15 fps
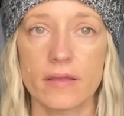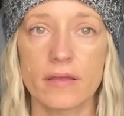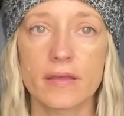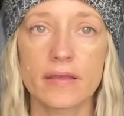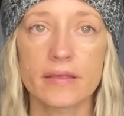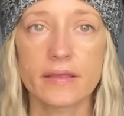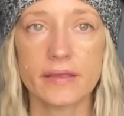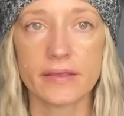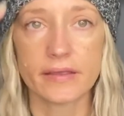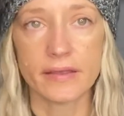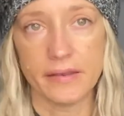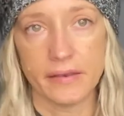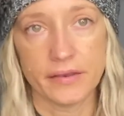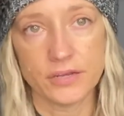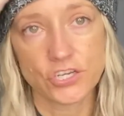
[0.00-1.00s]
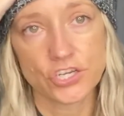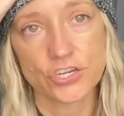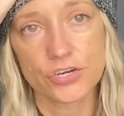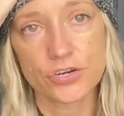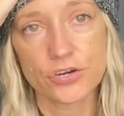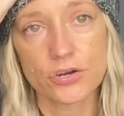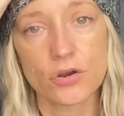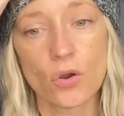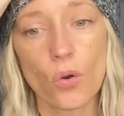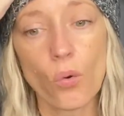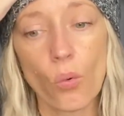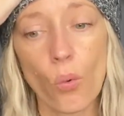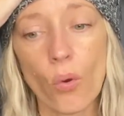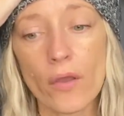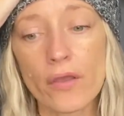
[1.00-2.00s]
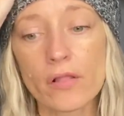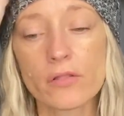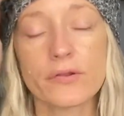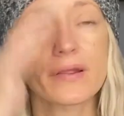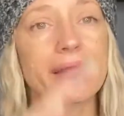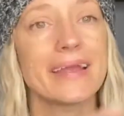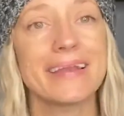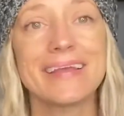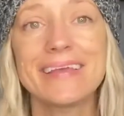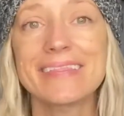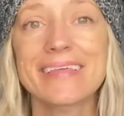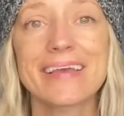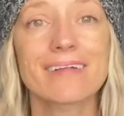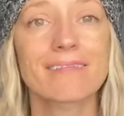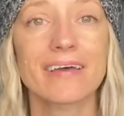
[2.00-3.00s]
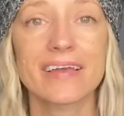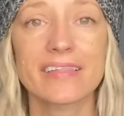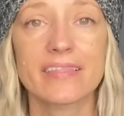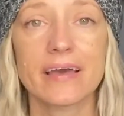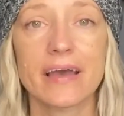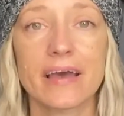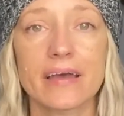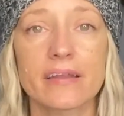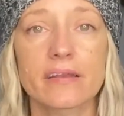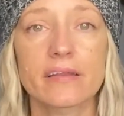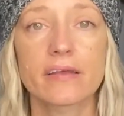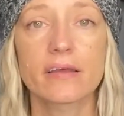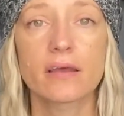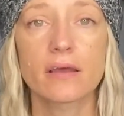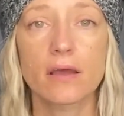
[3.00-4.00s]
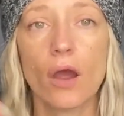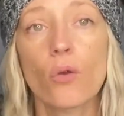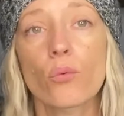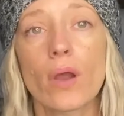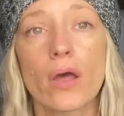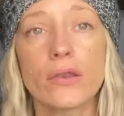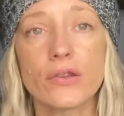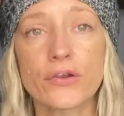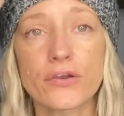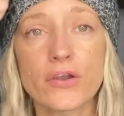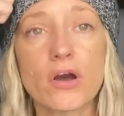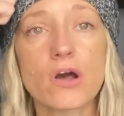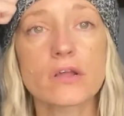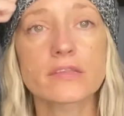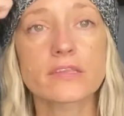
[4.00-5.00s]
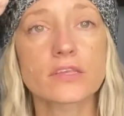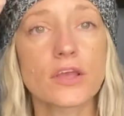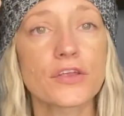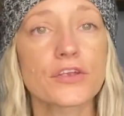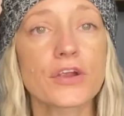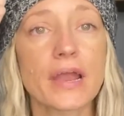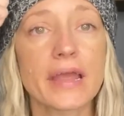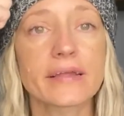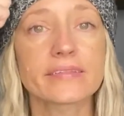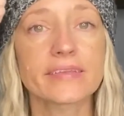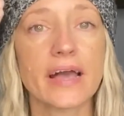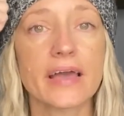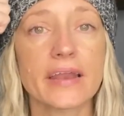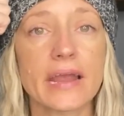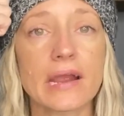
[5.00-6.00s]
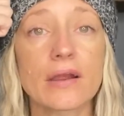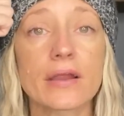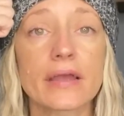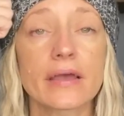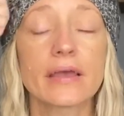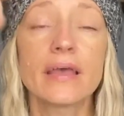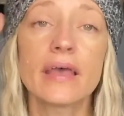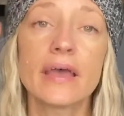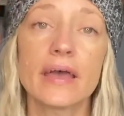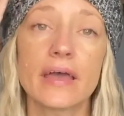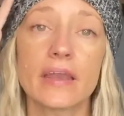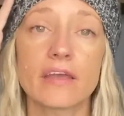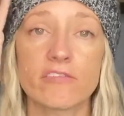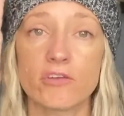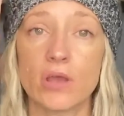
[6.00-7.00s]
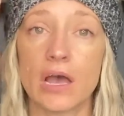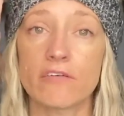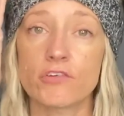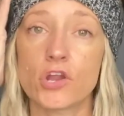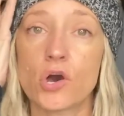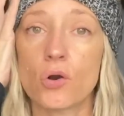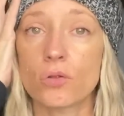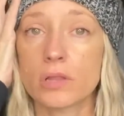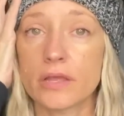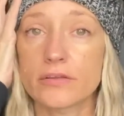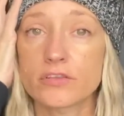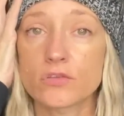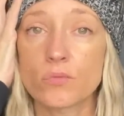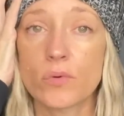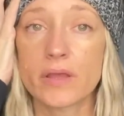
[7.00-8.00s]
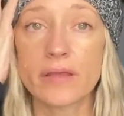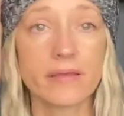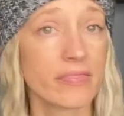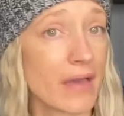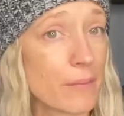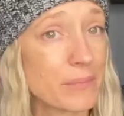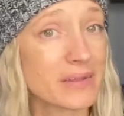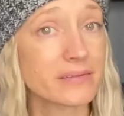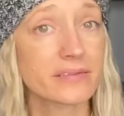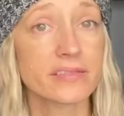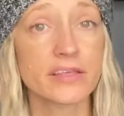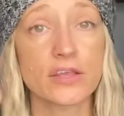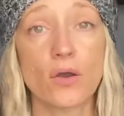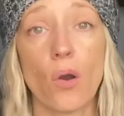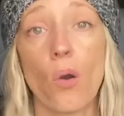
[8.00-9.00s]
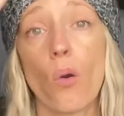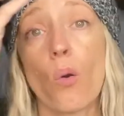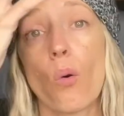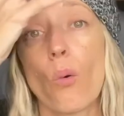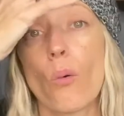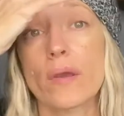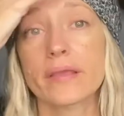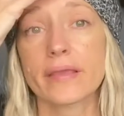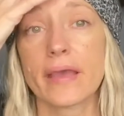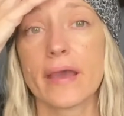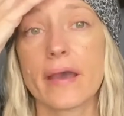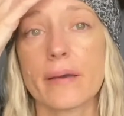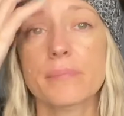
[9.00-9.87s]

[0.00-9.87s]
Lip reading: get conditioner, oil, or anything like that around your knots, your hand-tied area. And if you have an all-lace wig, that means the whole cap.